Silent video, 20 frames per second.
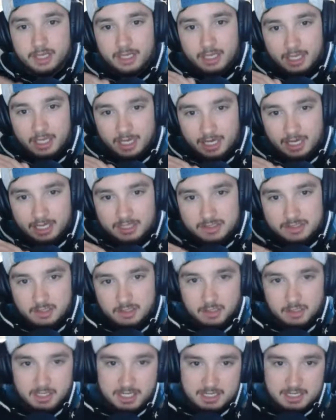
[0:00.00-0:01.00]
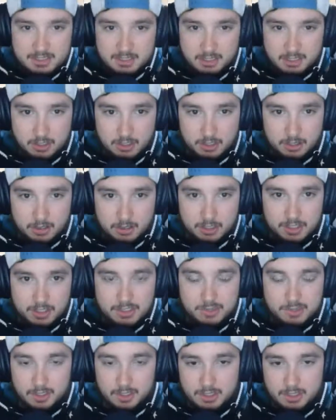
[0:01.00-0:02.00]
and StarcasticR on
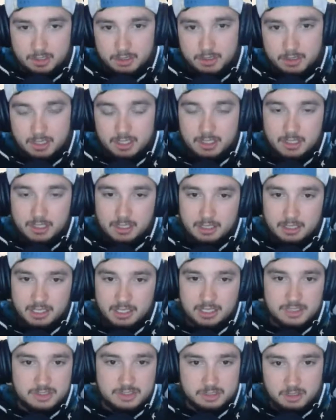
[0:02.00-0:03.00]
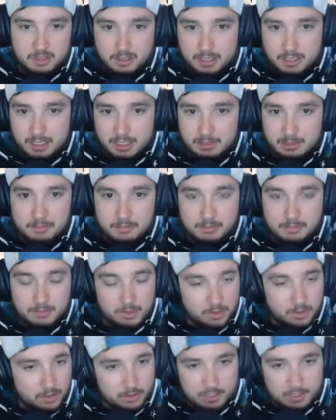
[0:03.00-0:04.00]
Twitter, Instagram,
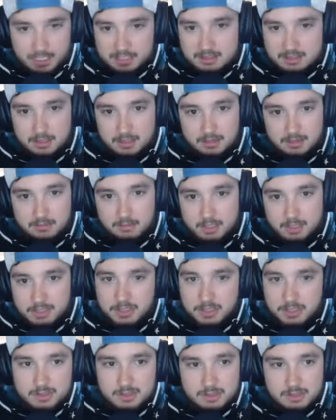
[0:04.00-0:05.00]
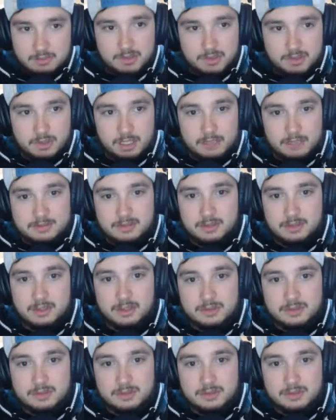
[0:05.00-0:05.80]
all that stuff. Make sure you subscribe to our YouTube